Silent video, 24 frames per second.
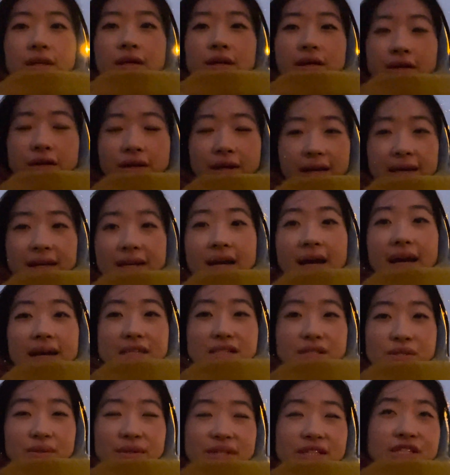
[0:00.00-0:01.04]
Okay
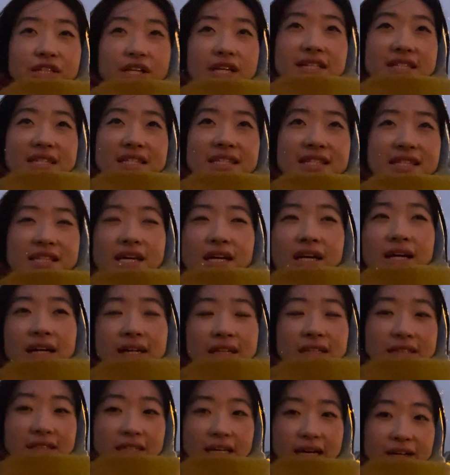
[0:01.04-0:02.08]
guys, we just
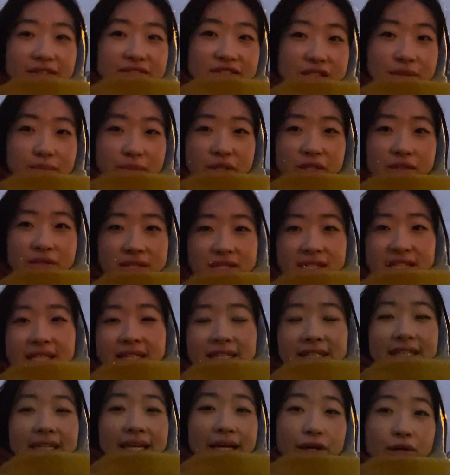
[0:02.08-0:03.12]
left
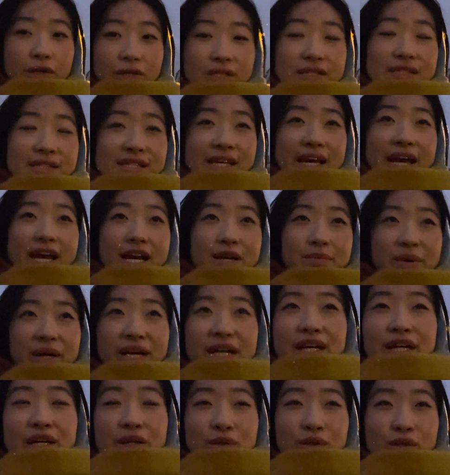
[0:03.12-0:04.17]
Musée d'Orsay, but
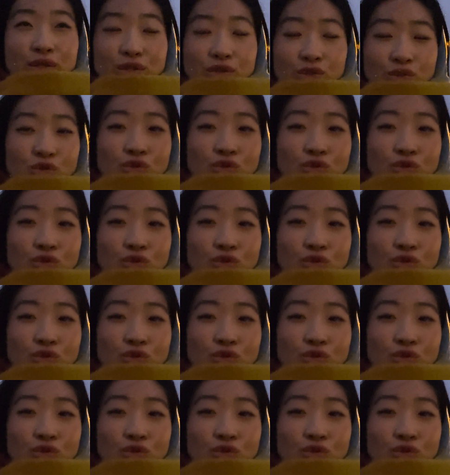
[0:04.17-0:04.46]
it was